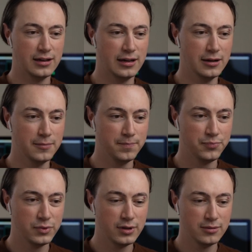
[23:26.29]

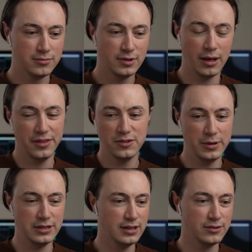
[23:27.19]
There's
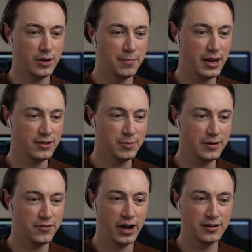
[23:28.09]
been years where Meta's
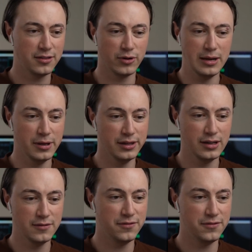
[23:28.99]
been fined $3 billion,